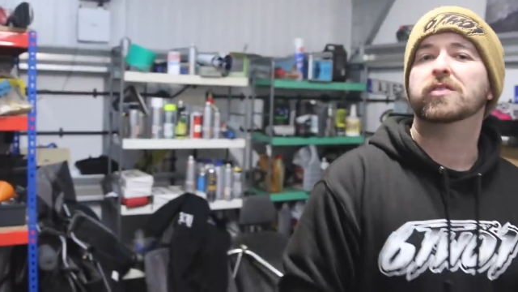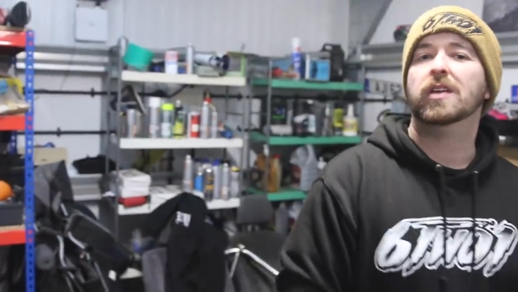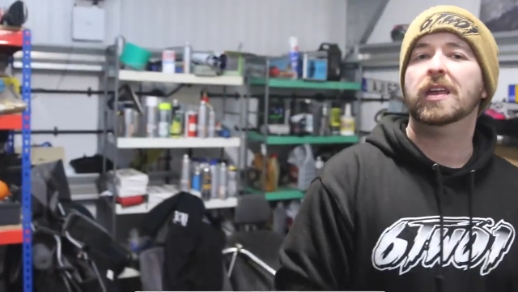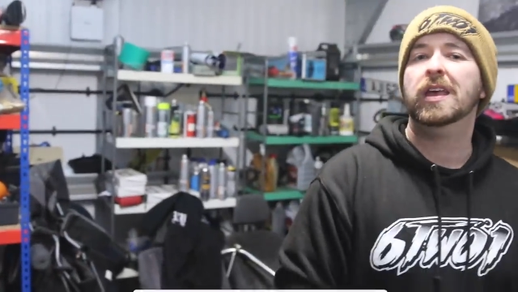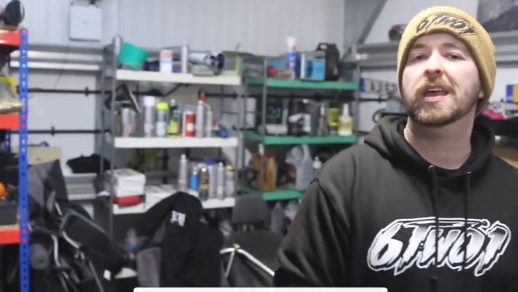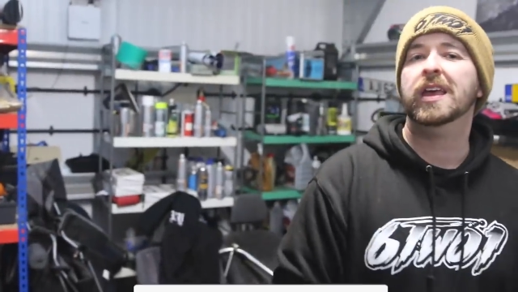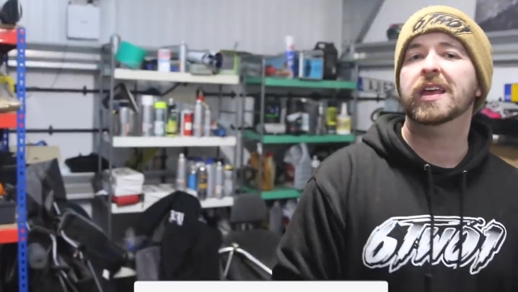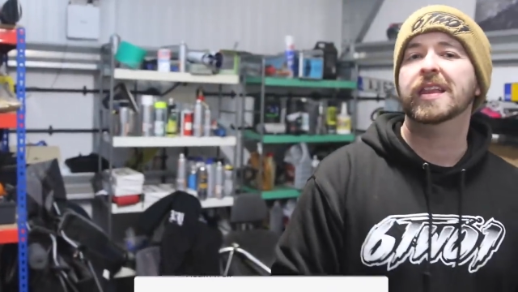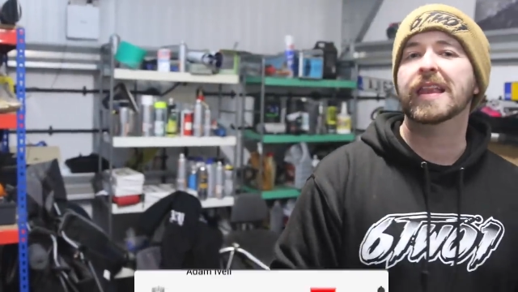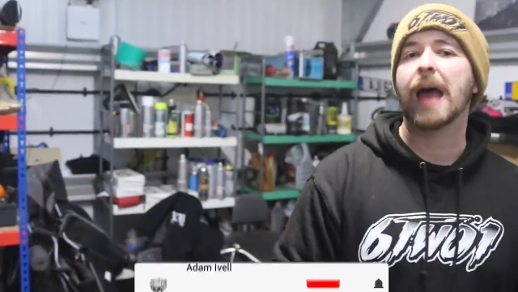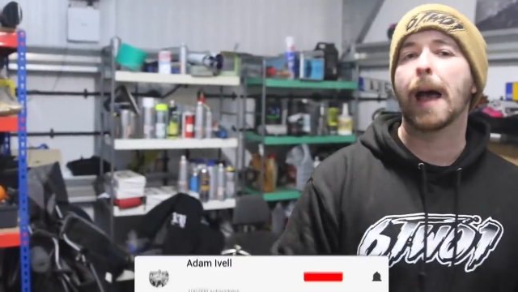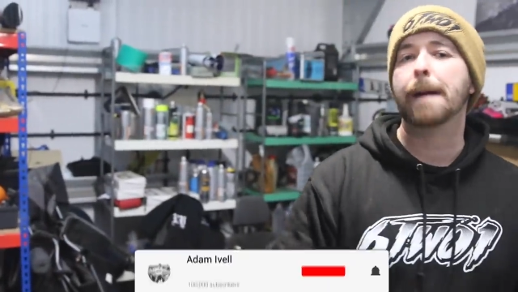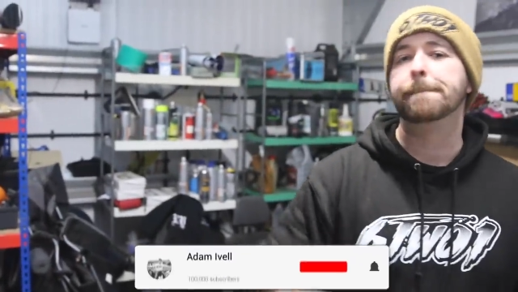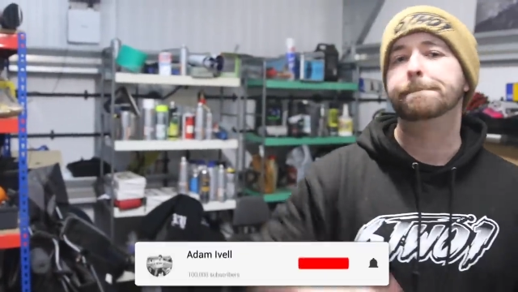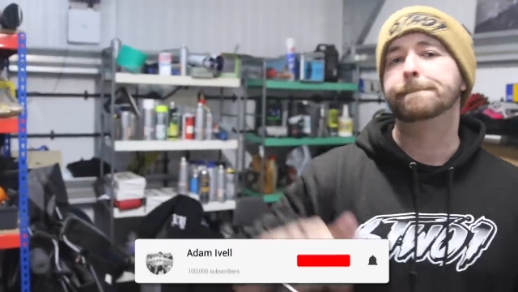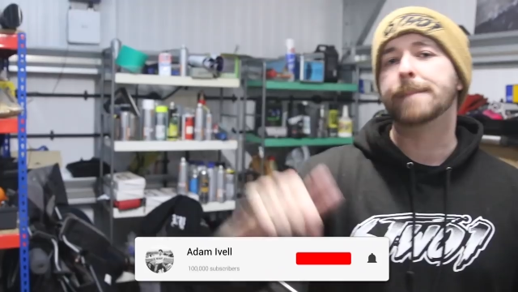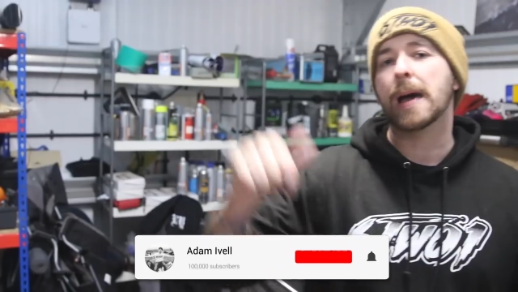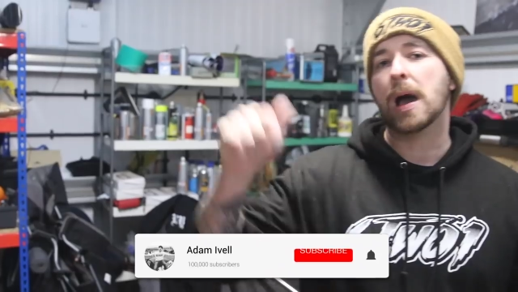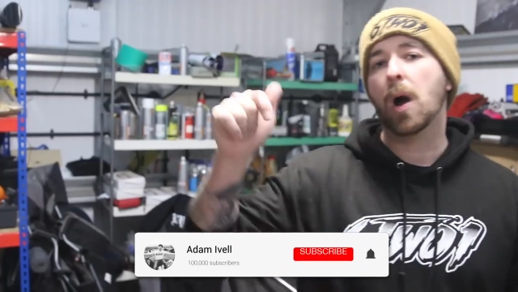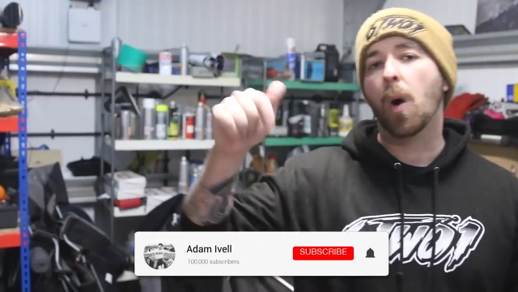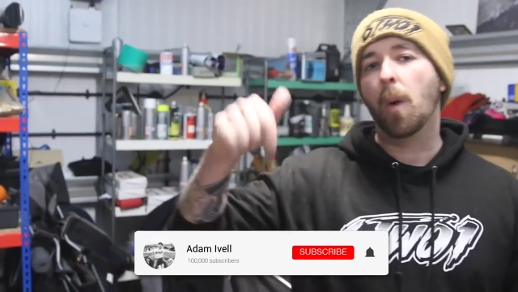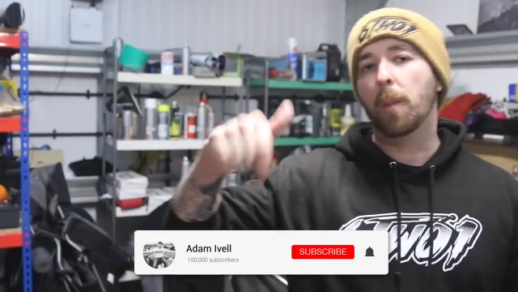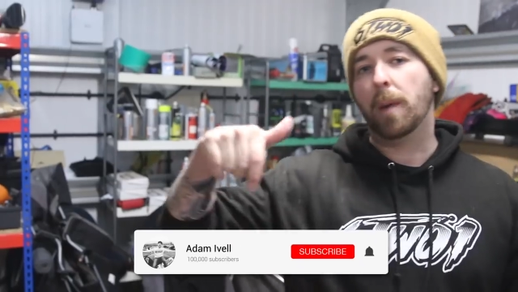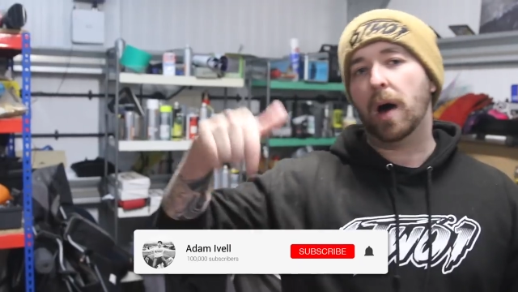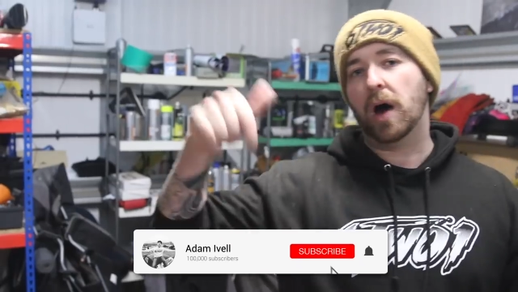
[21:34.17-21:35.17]
So hit that
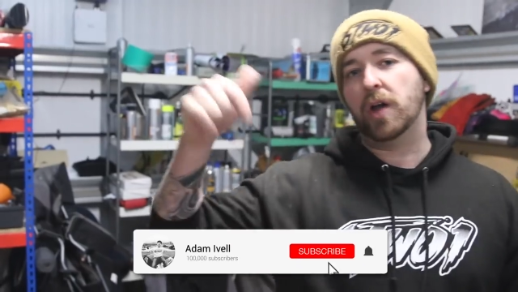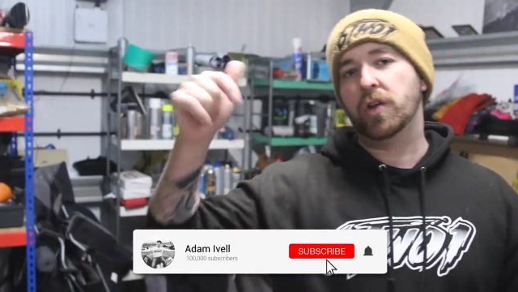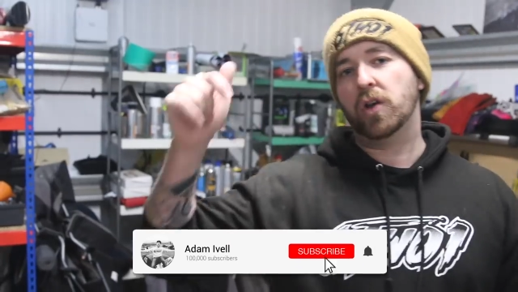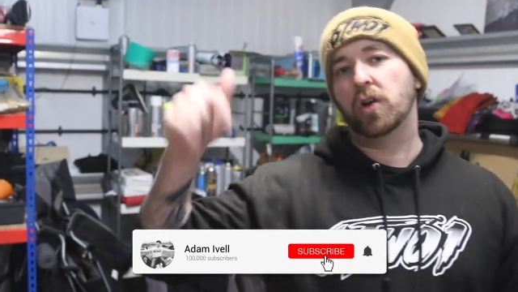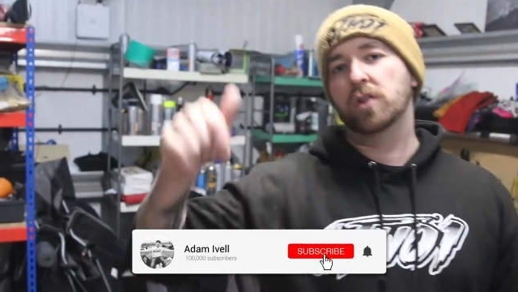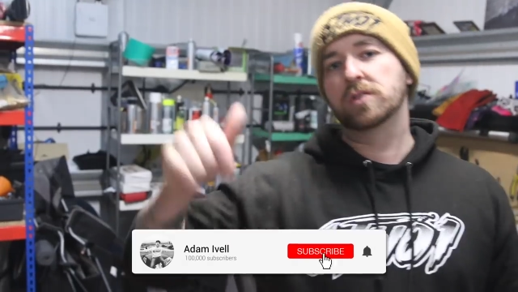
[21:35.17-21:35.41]
bell button